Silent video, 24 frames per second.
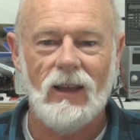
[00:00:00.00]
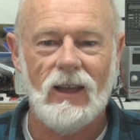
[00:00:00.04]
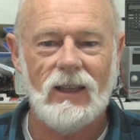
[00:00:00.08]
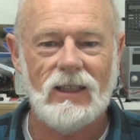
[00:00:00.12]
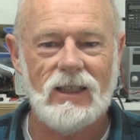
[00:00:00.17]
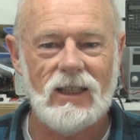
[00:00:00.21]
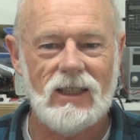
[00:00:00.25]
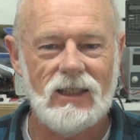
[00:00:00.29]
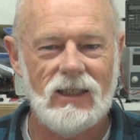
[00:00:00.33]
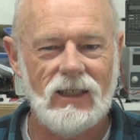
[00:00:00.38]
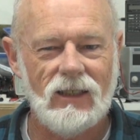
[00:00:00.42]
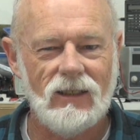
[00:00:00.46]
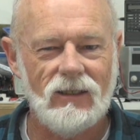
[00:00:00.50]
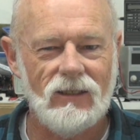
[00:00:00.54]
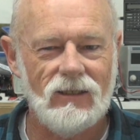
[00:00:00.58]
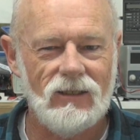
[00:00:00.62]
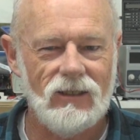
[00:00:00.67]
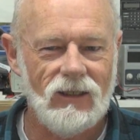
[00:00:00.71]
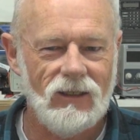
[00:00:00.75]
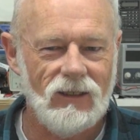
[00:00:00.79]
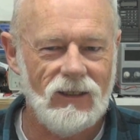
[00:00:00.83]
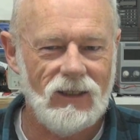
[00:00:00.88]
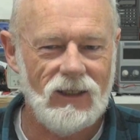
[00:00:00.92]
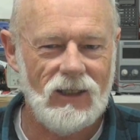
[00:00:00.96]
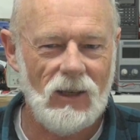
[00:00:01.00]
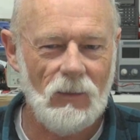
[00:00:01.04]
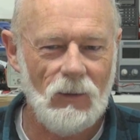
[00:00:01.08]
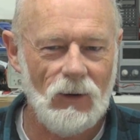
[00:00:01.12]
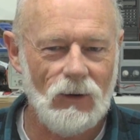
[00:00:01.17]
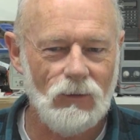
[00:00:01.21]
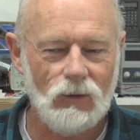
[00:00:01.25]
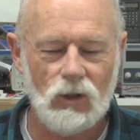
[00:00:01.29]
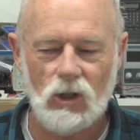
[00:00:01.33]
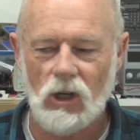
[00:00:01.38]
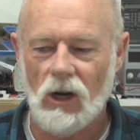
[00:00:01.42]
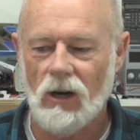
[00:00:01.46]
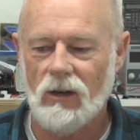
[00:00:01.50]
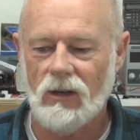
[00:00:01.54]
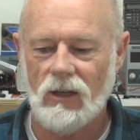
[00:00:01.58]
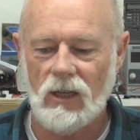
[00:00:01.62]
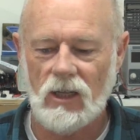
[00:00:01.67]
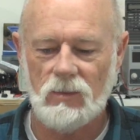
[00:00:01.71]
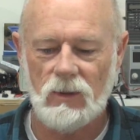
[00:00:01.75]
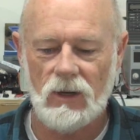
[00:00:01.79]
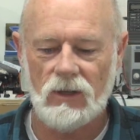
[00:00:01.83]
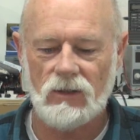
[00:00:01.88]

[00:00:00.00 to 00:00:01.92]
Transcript: It's still typical Chinese,